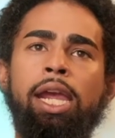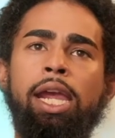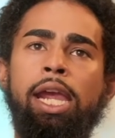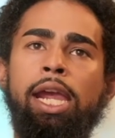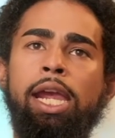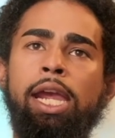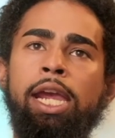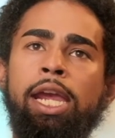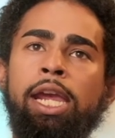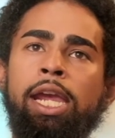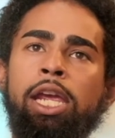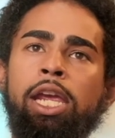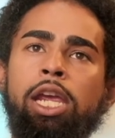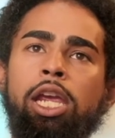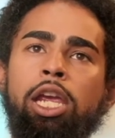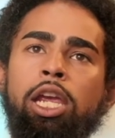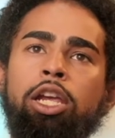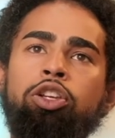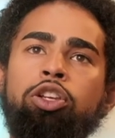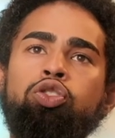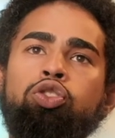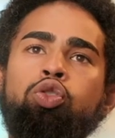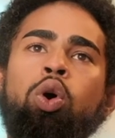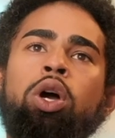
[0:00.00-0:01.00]
it
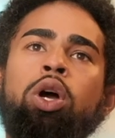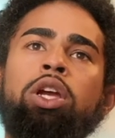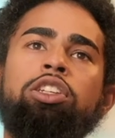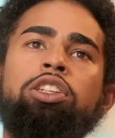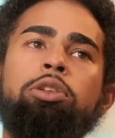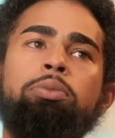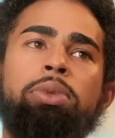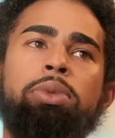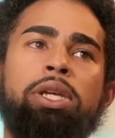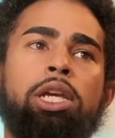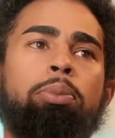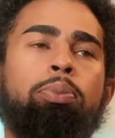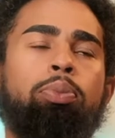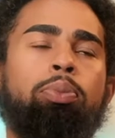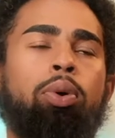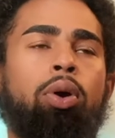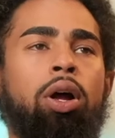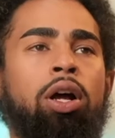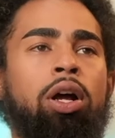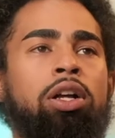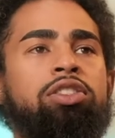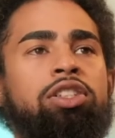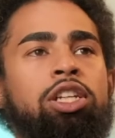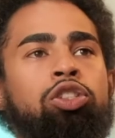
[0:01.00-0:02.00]
is going to be a
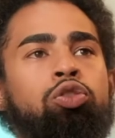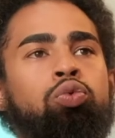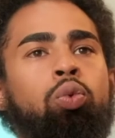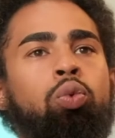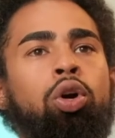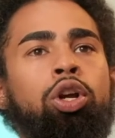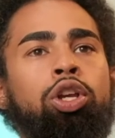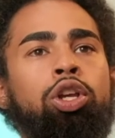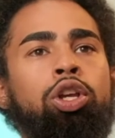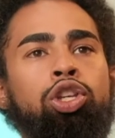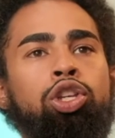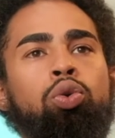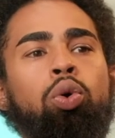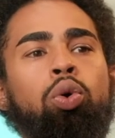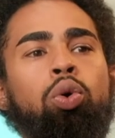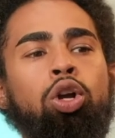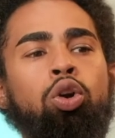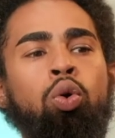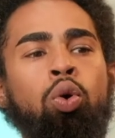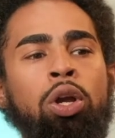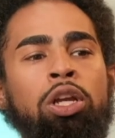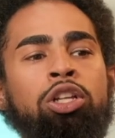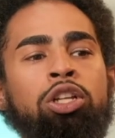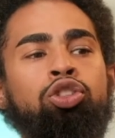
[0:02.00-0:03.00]
process where you are
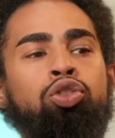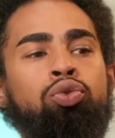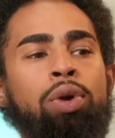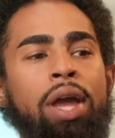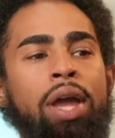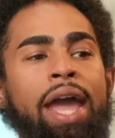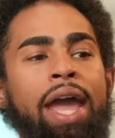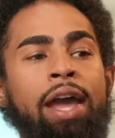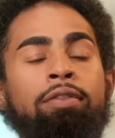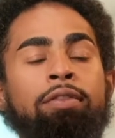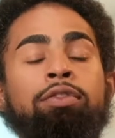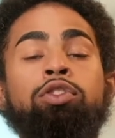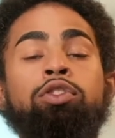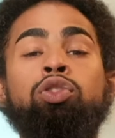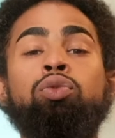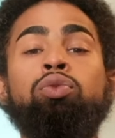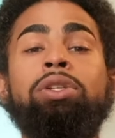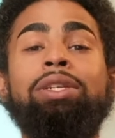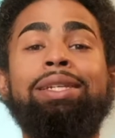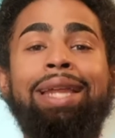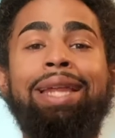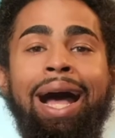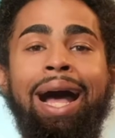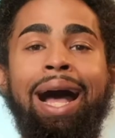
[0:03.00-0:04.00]
going to have to
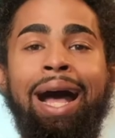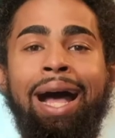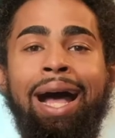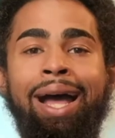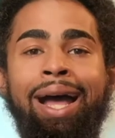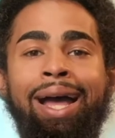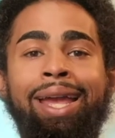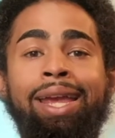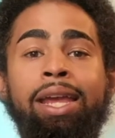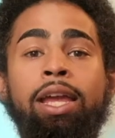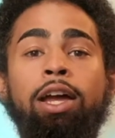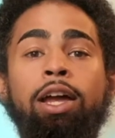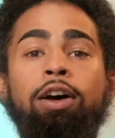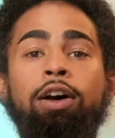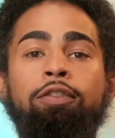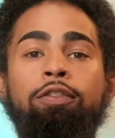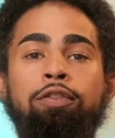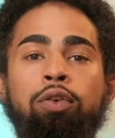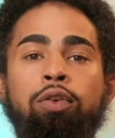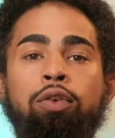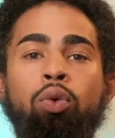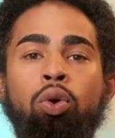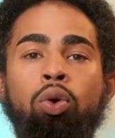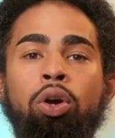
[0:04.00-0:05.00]
die
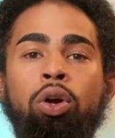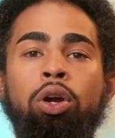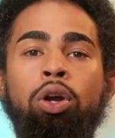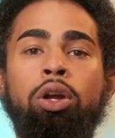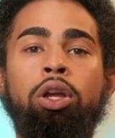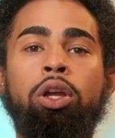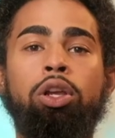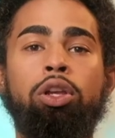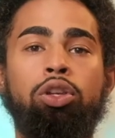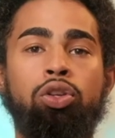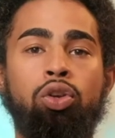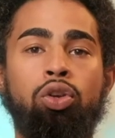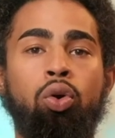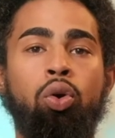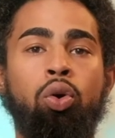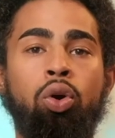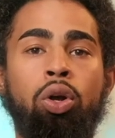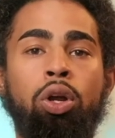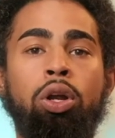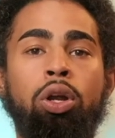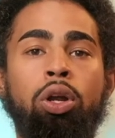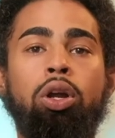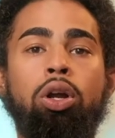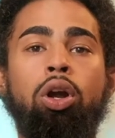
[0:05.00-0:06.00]
for
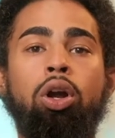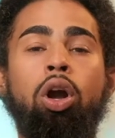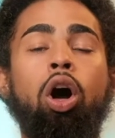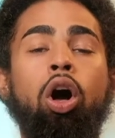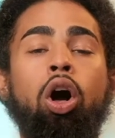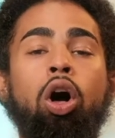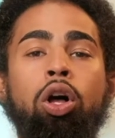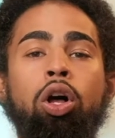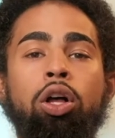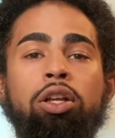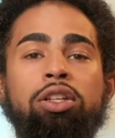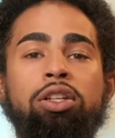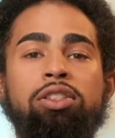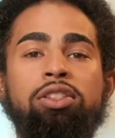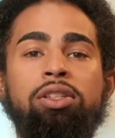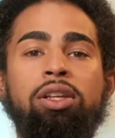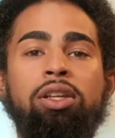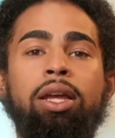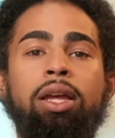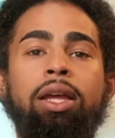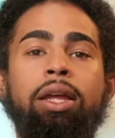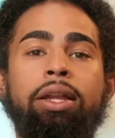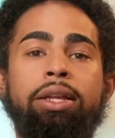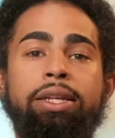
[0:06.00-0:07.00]
your cause.
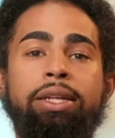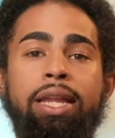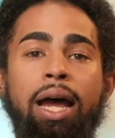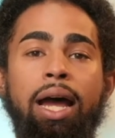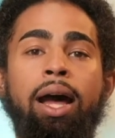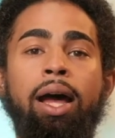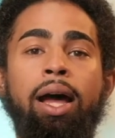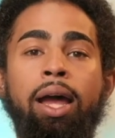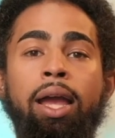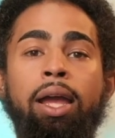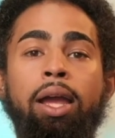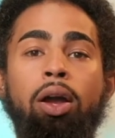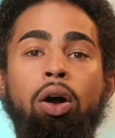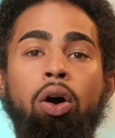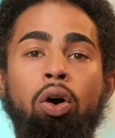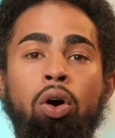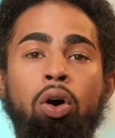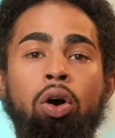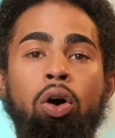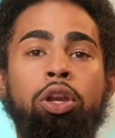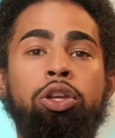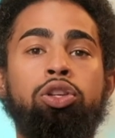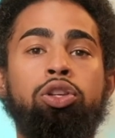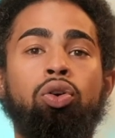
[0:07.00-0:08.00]
Die
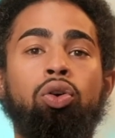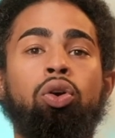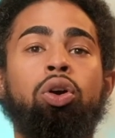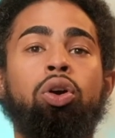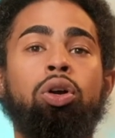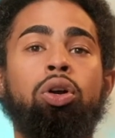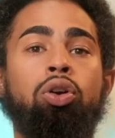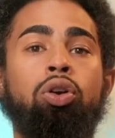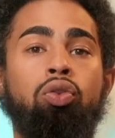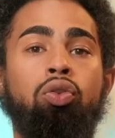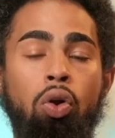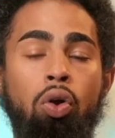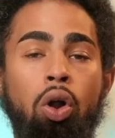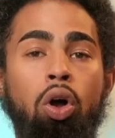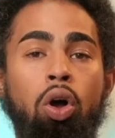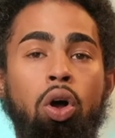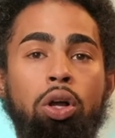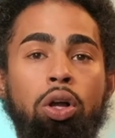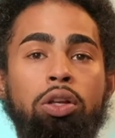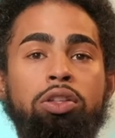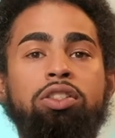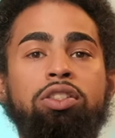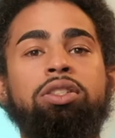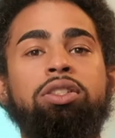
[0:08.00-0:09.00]
on your
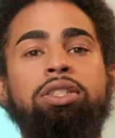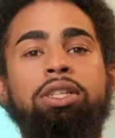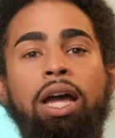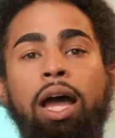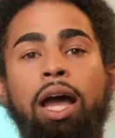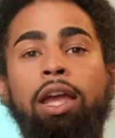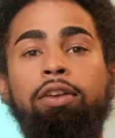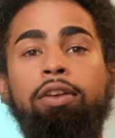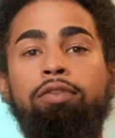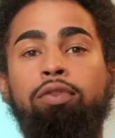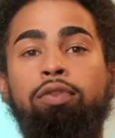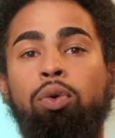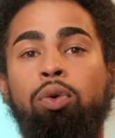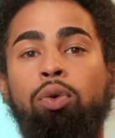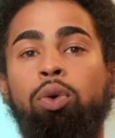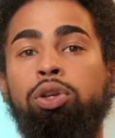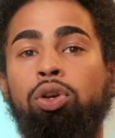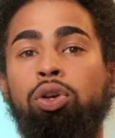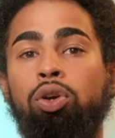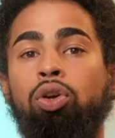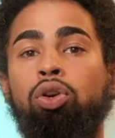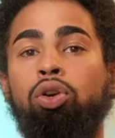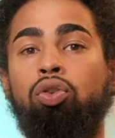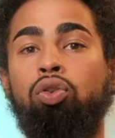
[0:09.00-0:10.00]
cross. Die for
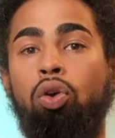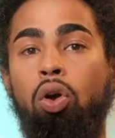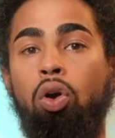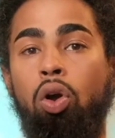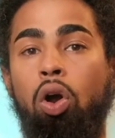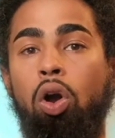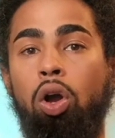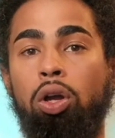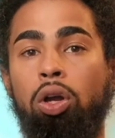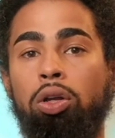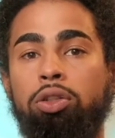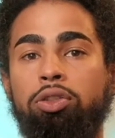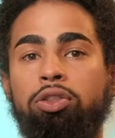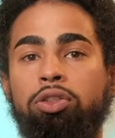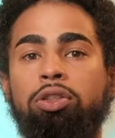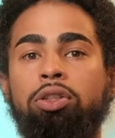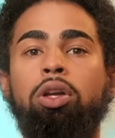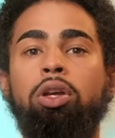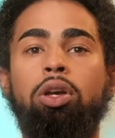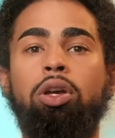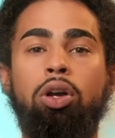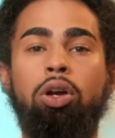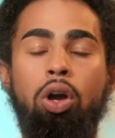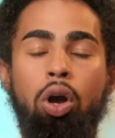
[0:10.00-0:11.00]
your cross.
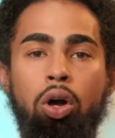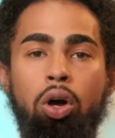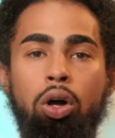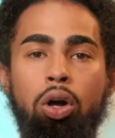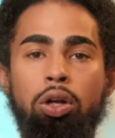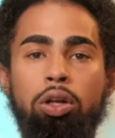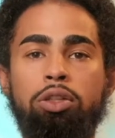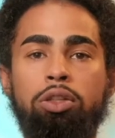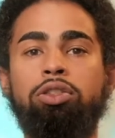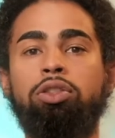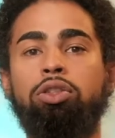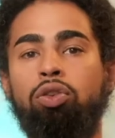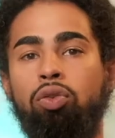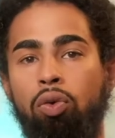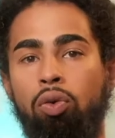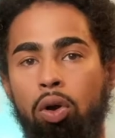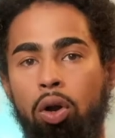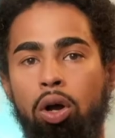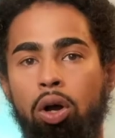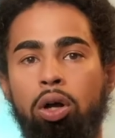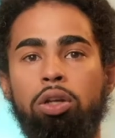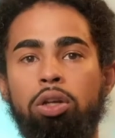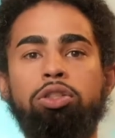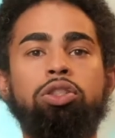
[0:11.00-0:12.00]
Cause,
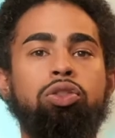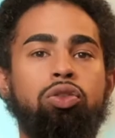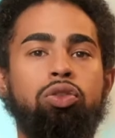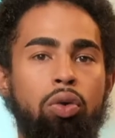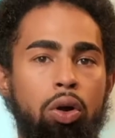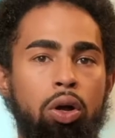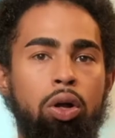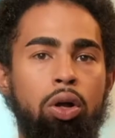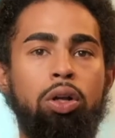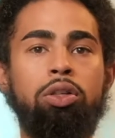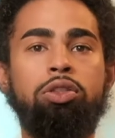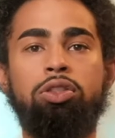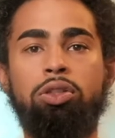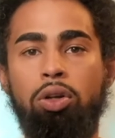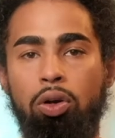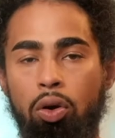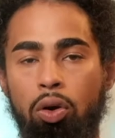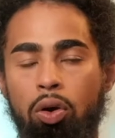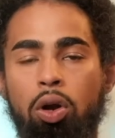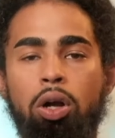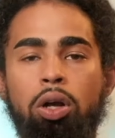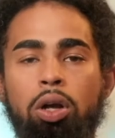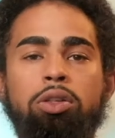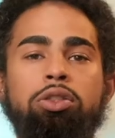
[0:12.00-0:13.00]
cross, cross,
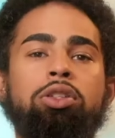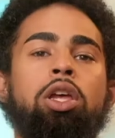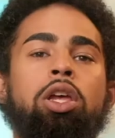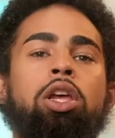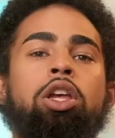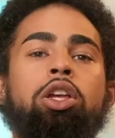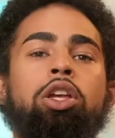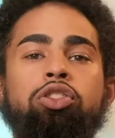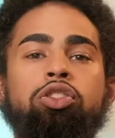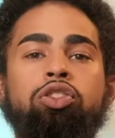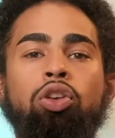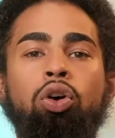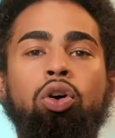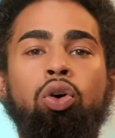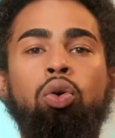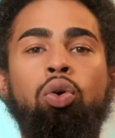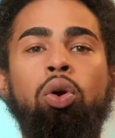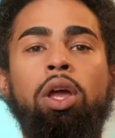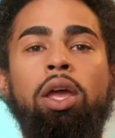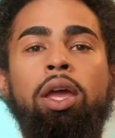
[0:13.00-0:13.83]
cross. So